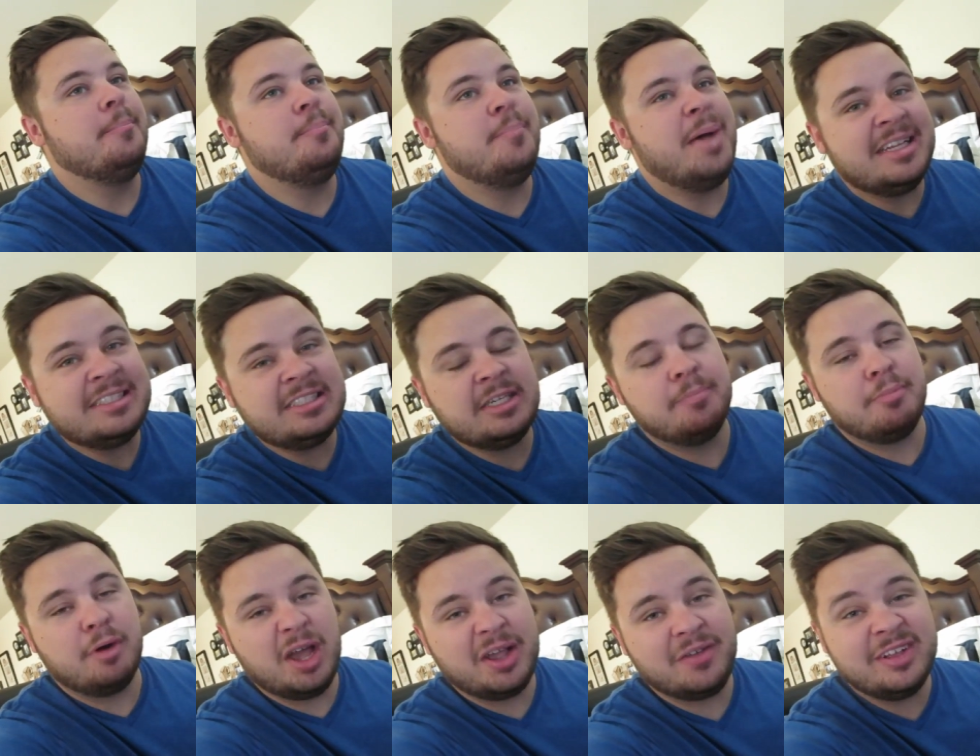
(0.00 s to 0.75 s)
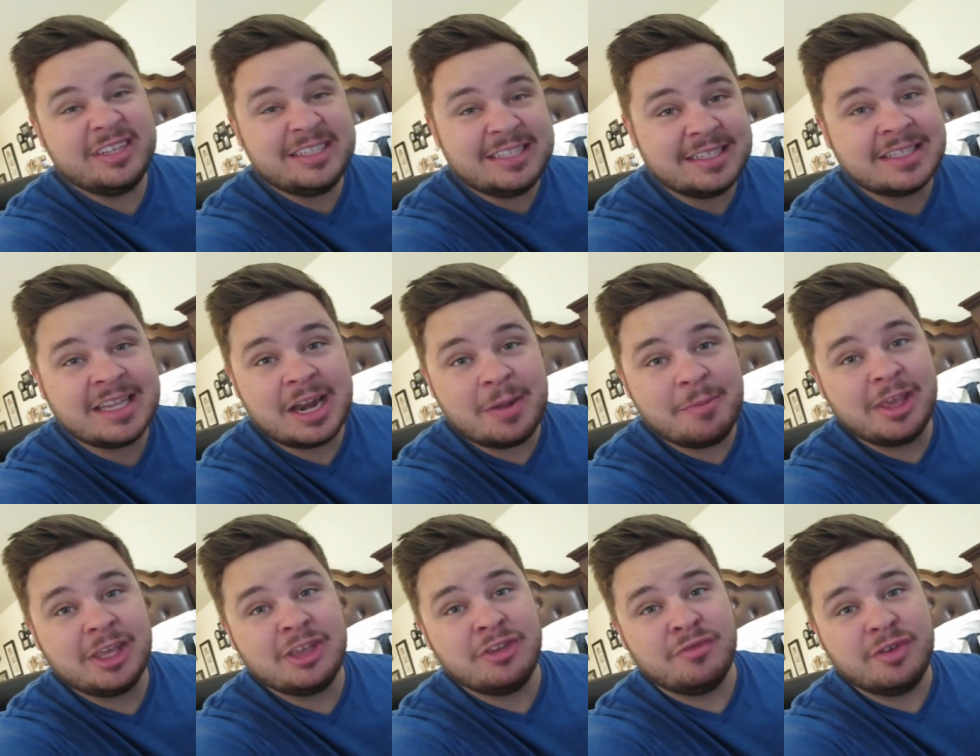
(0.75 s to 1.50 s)
best breakfast that's gonna
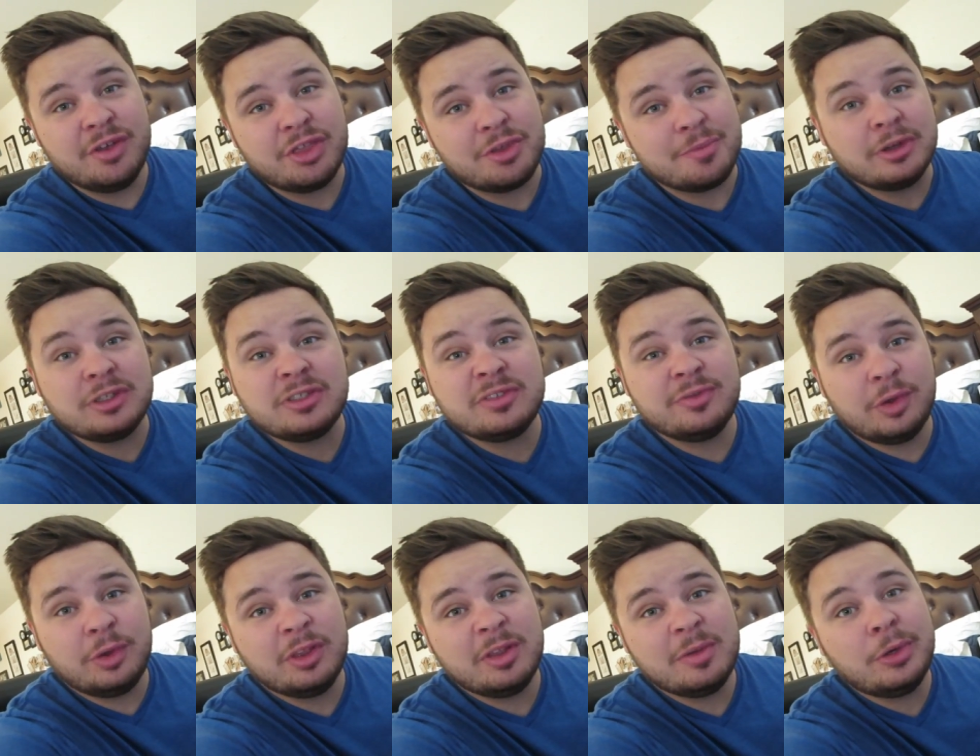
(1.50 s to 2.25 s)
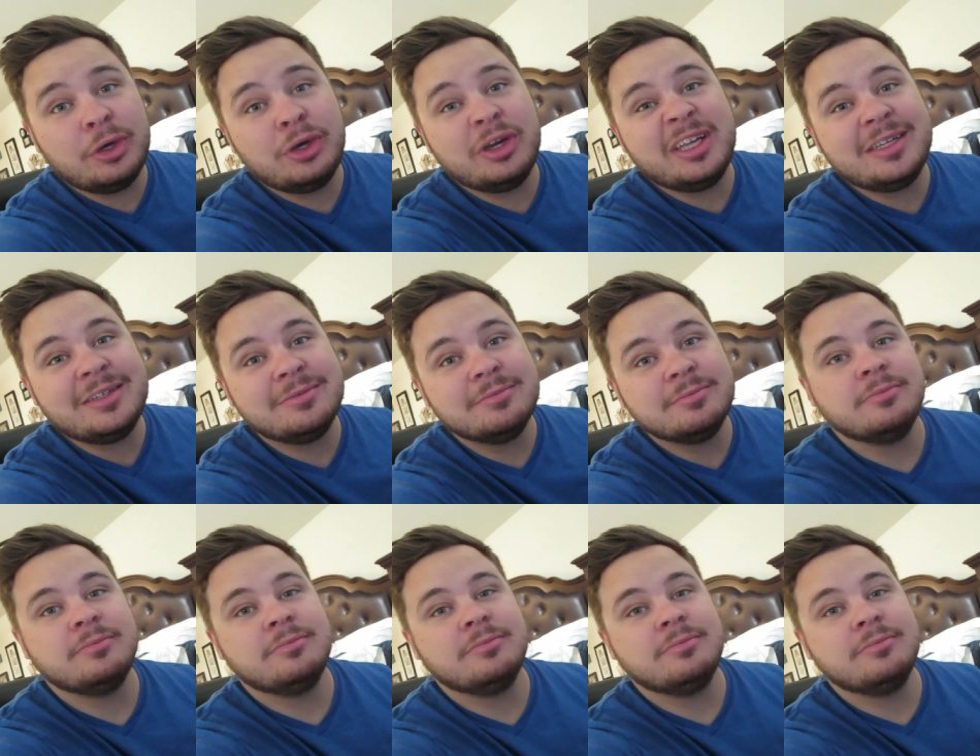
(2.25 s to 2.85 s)
make you feel the most full in the morning?